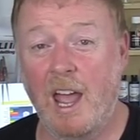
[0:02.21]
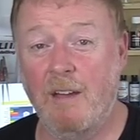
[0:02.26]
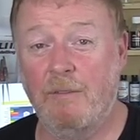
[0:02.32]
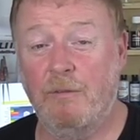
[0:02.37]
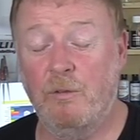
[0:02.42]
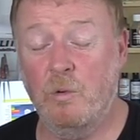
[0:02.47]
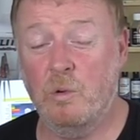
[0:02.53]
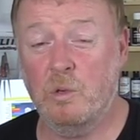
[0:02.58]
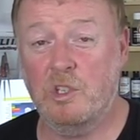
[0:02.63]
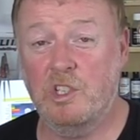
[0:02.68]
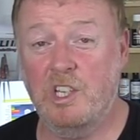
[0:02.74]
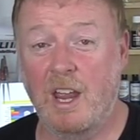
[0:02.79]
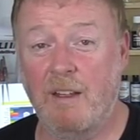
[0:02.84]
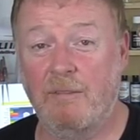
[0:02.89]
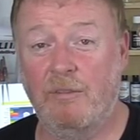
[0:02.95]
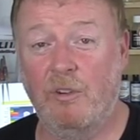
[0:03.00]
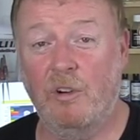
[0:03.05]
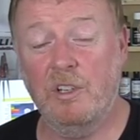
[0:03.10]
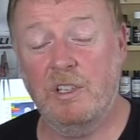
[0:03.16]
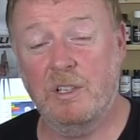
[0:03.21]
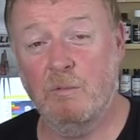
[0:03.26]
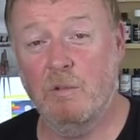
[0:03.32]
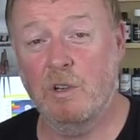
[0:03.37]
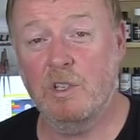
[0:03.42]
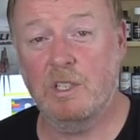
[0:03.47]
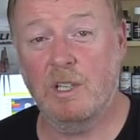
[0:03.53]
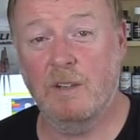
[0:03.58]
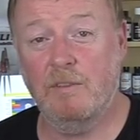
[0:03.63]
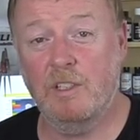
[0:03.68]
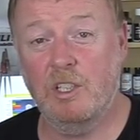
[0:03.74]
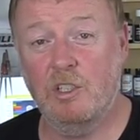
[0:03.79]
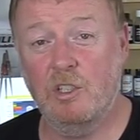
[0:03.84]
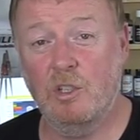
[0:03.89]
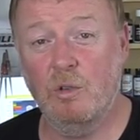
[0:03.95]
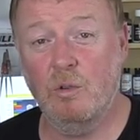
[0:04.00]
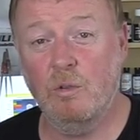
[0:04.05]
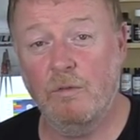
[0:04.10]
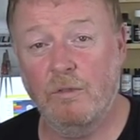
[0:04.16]
Air Force Jet Fighter
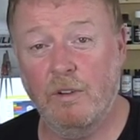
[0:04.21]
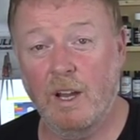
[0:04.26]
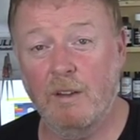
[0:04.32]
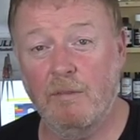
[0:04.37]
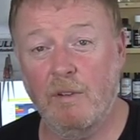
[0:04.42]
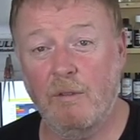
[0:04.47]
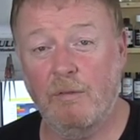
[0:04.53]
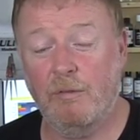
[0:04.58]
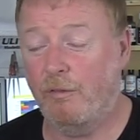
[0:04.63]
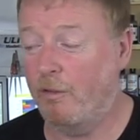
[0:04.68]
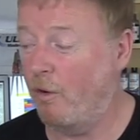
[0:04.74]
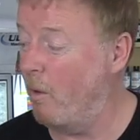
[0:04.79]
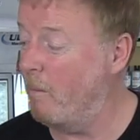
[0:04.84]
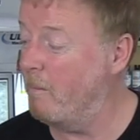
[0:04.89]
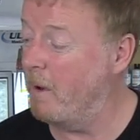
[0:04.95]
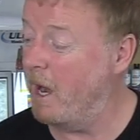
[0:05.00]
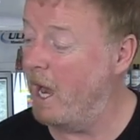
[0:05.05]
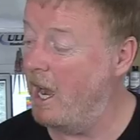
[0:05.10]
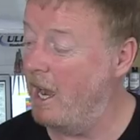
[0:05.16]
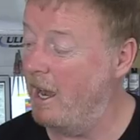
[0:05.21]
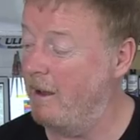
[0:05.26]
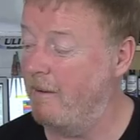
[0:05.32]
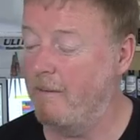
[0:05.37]
172 flavour from